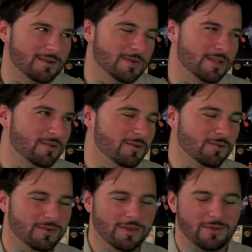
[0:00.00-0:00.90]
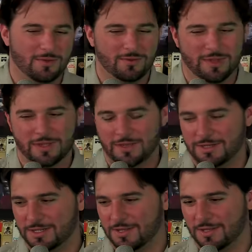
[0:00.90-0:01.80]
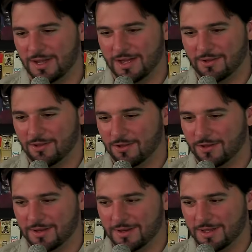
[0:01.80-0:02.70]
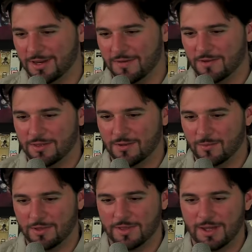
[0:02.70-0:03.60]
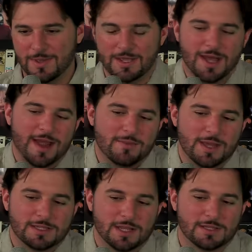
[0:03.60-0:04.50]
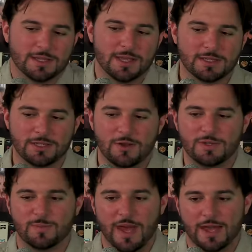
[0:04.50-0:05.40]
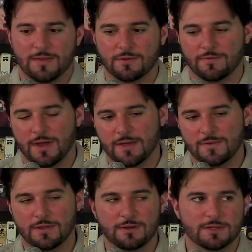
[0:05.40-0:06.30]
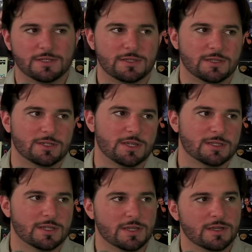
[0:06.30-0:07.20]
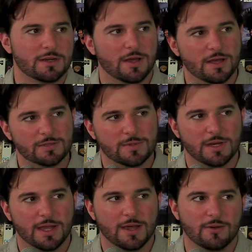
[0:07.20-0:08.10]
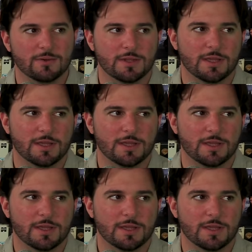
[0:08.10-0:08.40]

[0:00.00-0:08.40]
Like I said, man, the whole like, just the dialogue and everything with it. I mean, it kind of makes sense, I guess. You know, he's back after 5 years. That she has a kid and a husband now. And